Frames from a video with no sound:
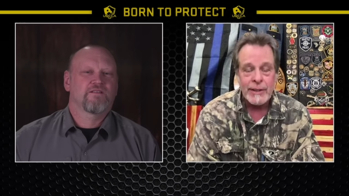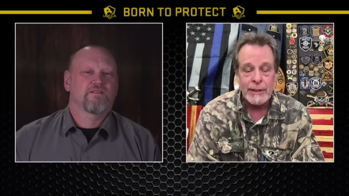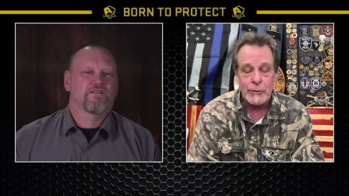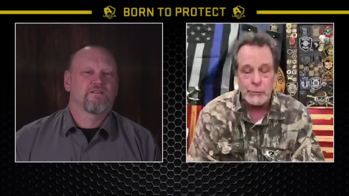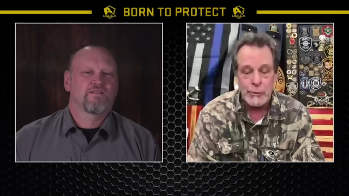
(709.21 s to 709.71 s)

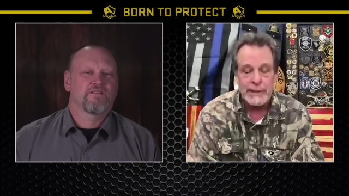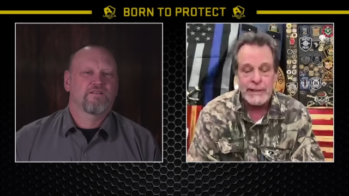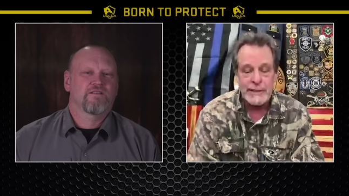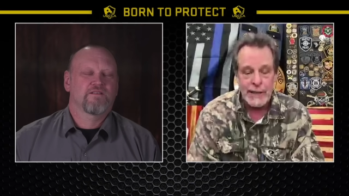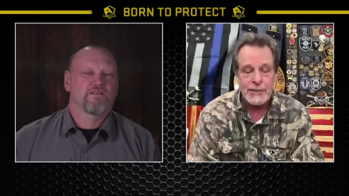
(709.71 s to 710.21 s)
Speaker 1: It really
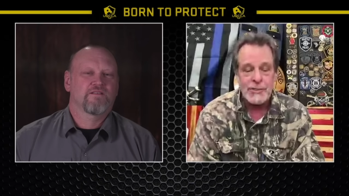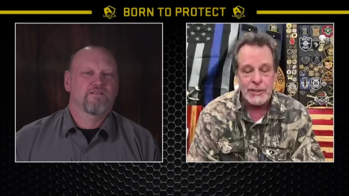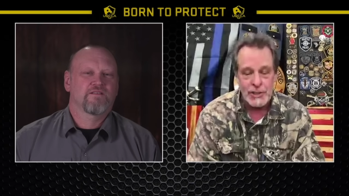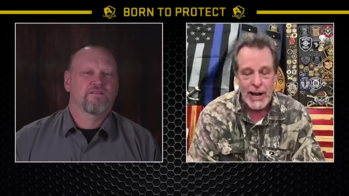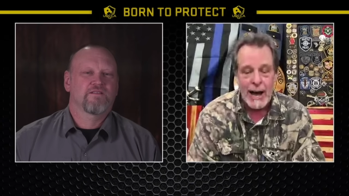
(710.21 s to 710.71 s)
does the
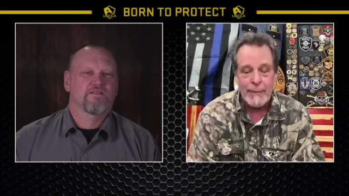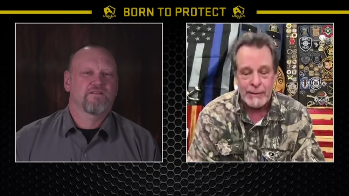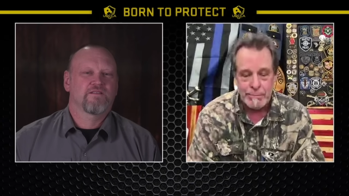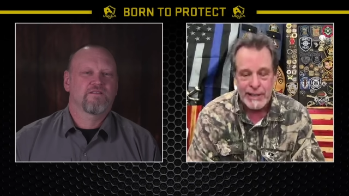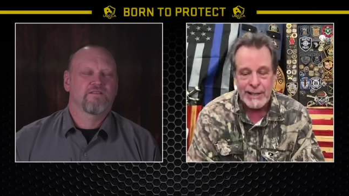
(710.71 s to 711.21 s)
job
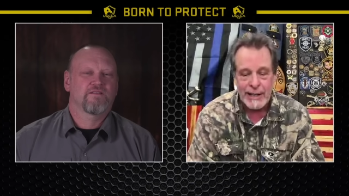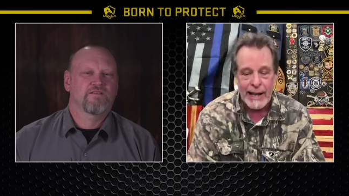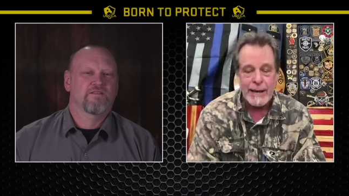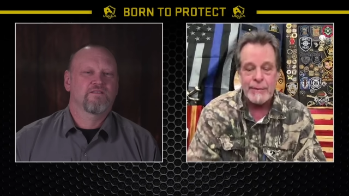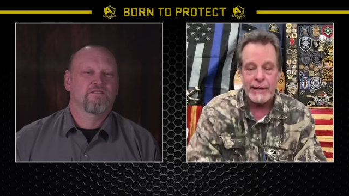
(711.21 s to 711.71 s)
on big
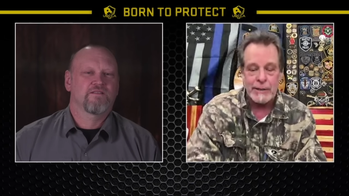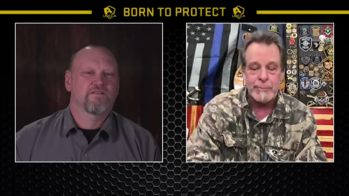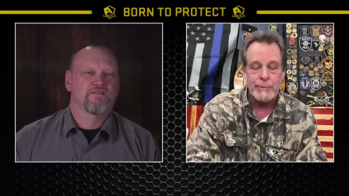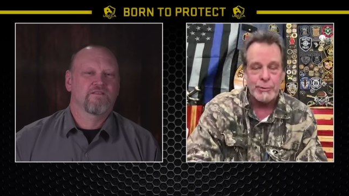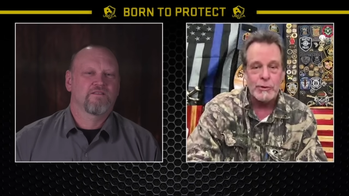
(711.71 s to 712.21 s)
game, and it's
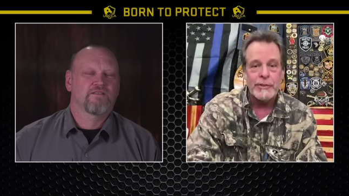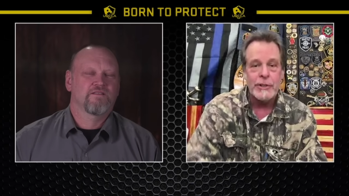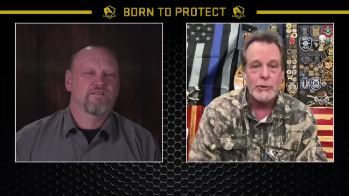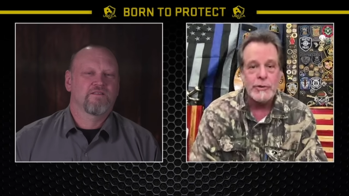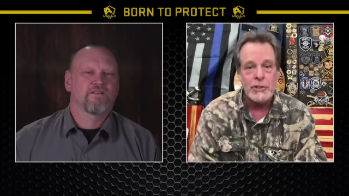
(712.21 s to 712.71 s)
been proven to
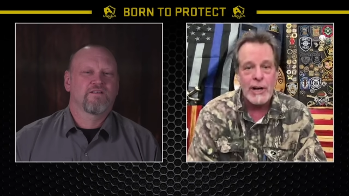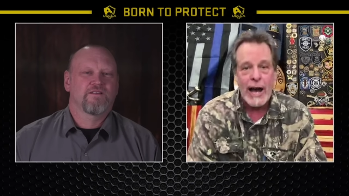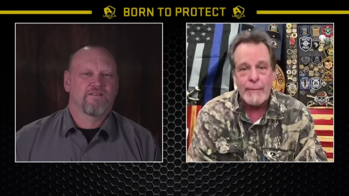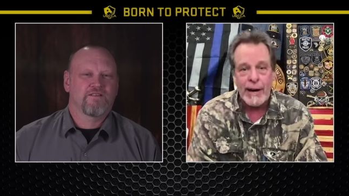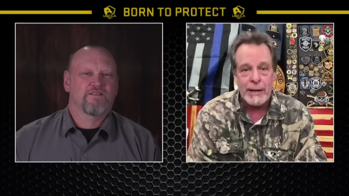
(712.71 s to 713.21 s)
do the
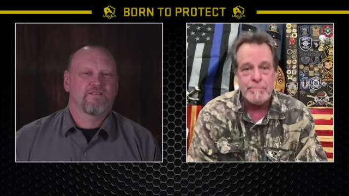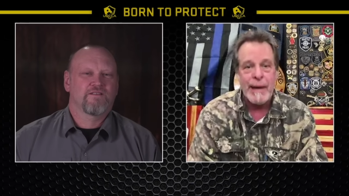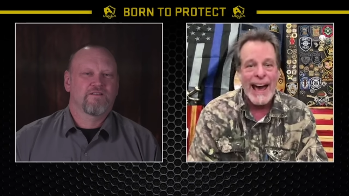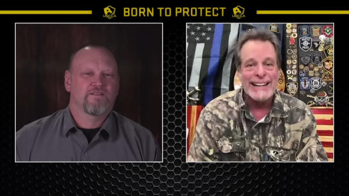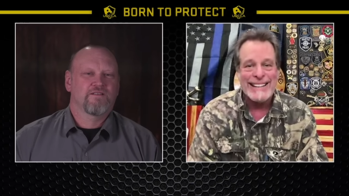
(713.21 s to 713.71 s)
job on
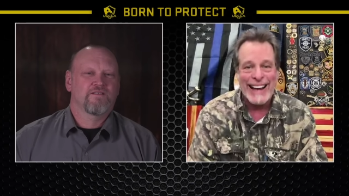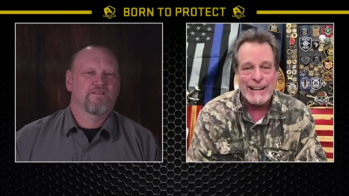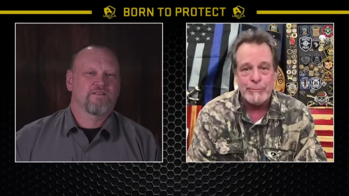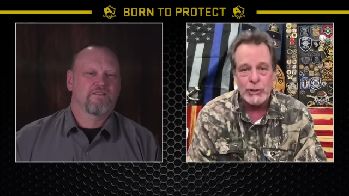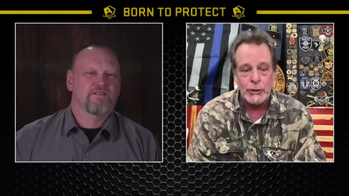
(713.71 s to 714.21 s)
bad
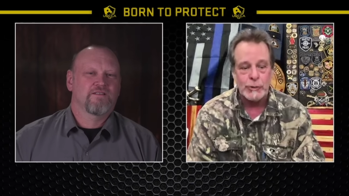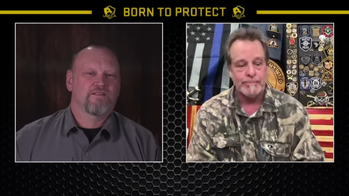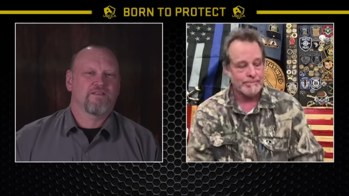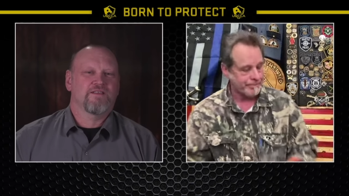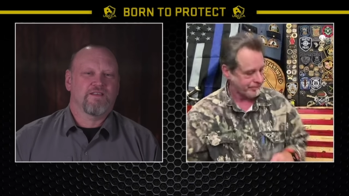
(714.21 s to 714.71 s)
game too.
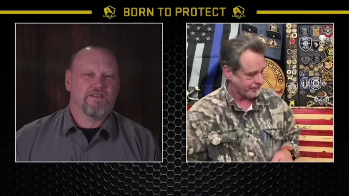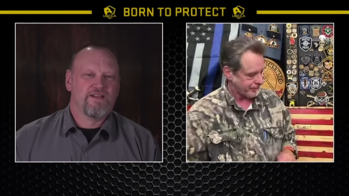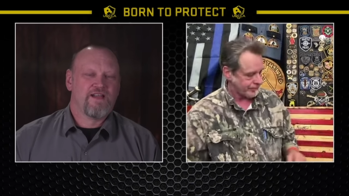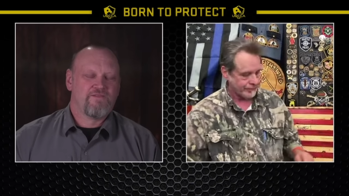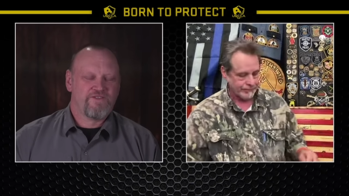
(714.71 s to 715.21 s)

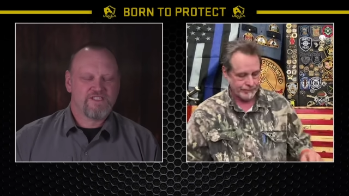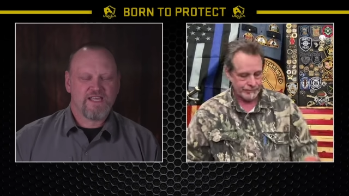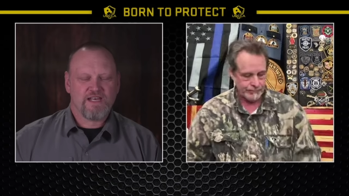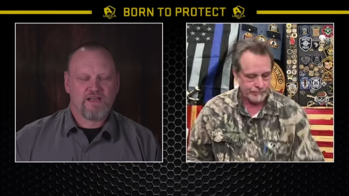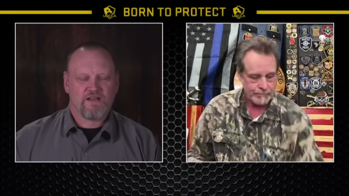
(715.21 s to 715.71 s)
Speaker 2: Yeah, I've
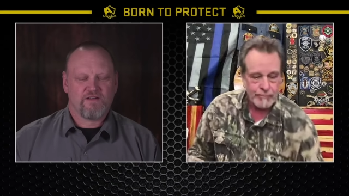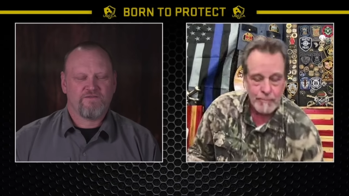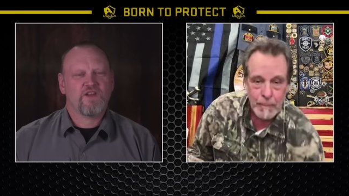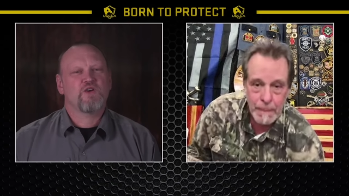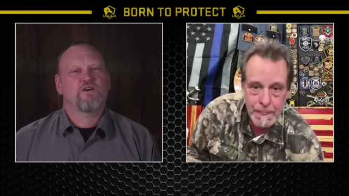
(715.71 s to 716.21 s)
seen a
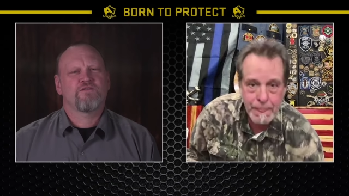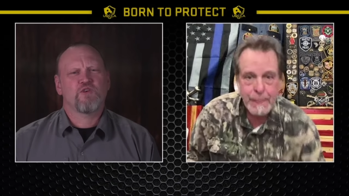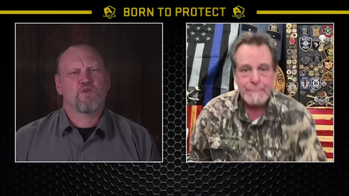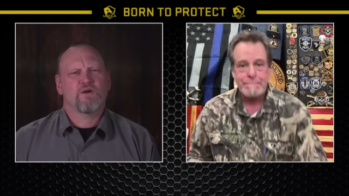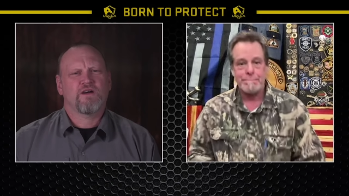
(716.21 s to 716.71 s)
video of
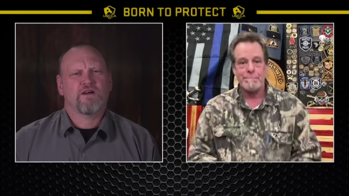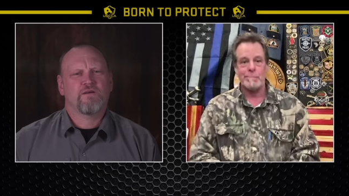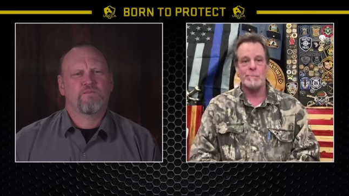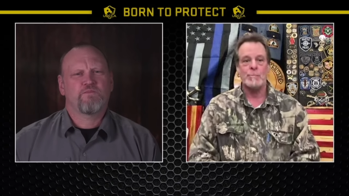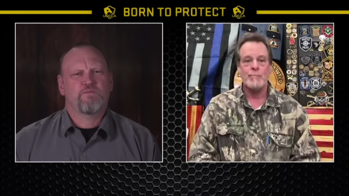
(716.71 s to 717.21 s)
you
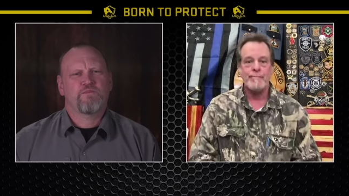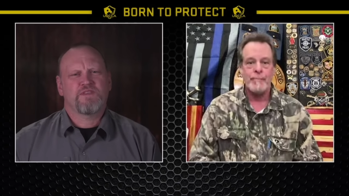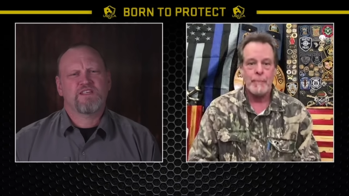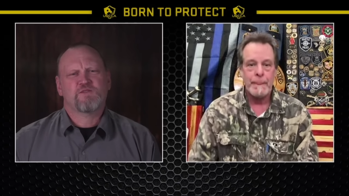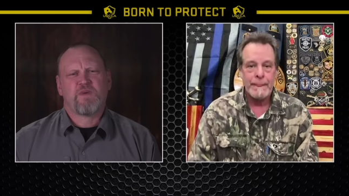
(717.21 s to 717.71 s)
uh,
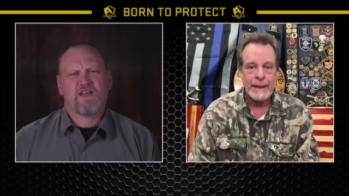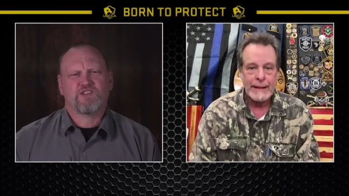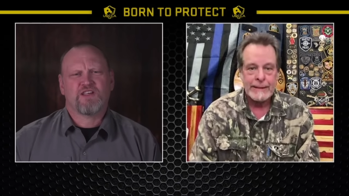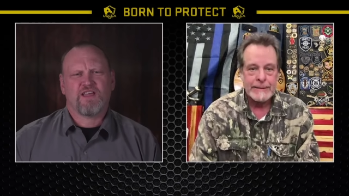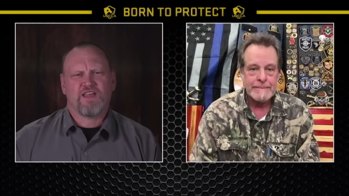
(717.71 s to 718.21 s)

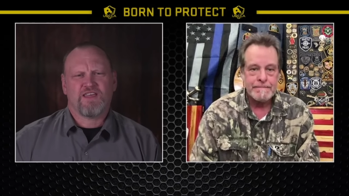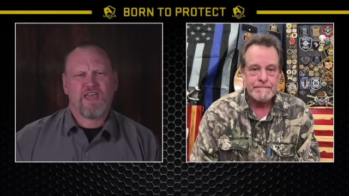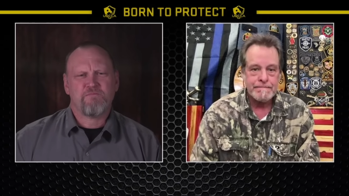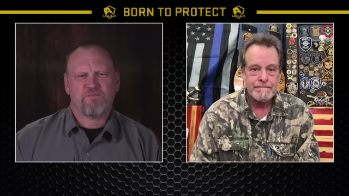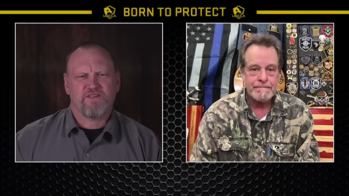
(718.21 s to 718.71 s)
dispatching a
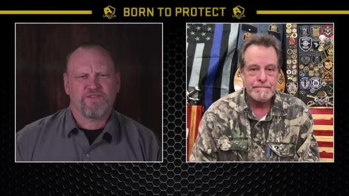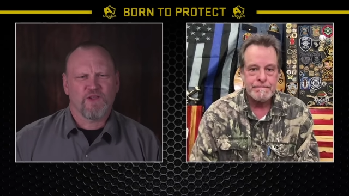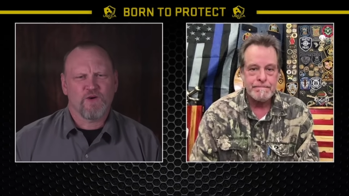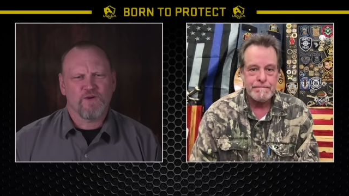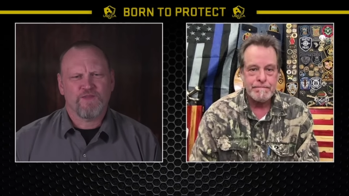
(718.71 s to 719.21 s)
Cape
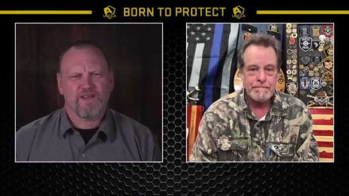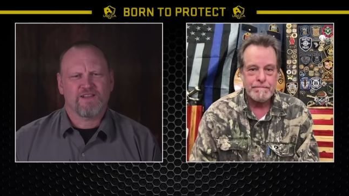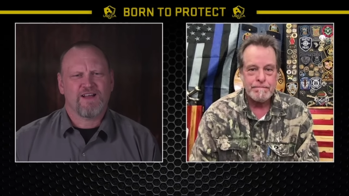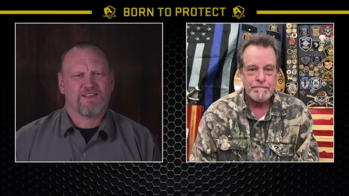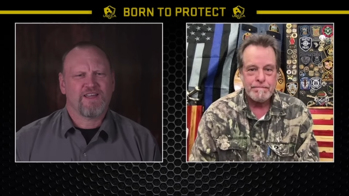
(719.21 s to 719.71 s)
buffalo with a
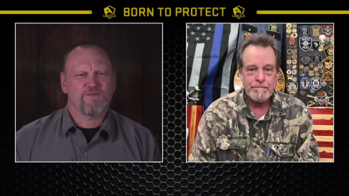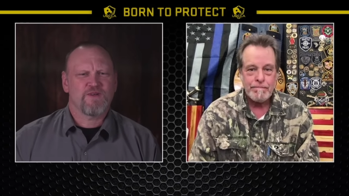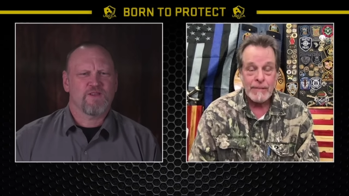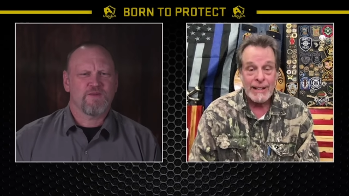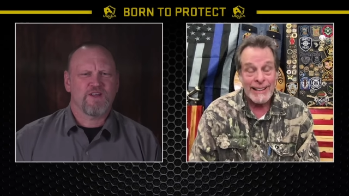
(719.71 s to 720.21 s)
Glock 10
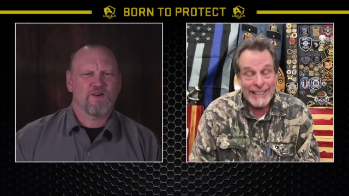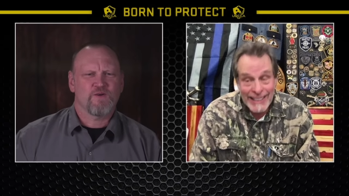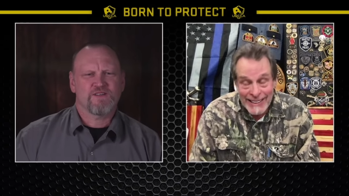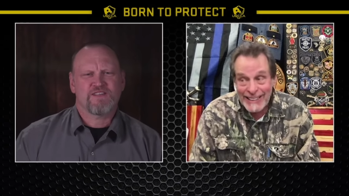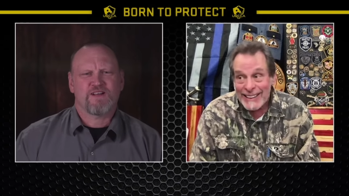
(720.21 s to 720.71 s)
millimeter. It was